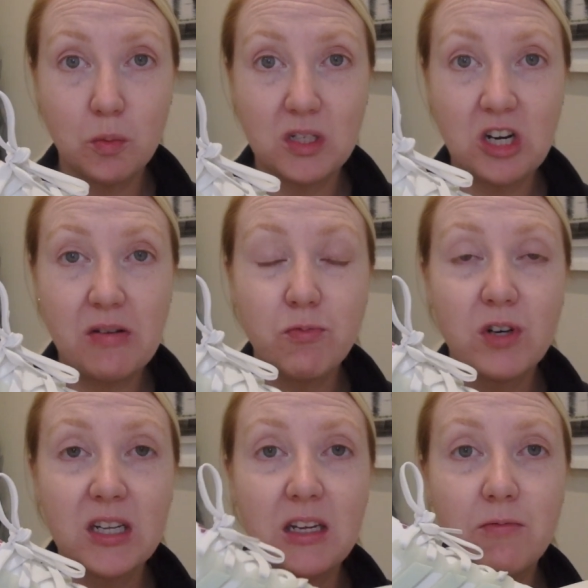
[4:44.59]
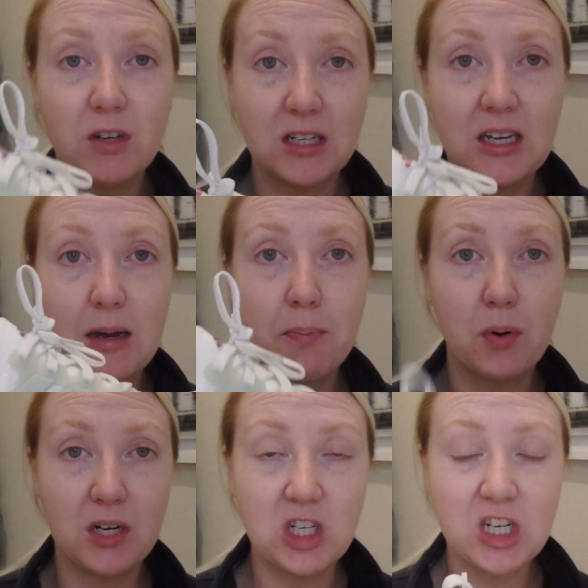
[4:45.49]
which I really
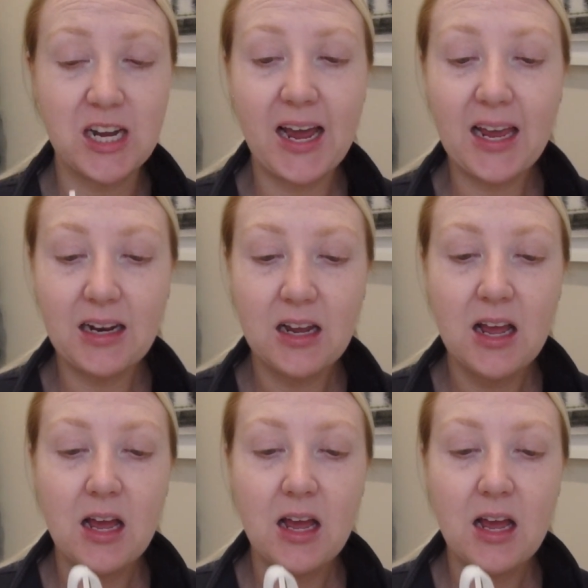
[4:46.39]
appreciate.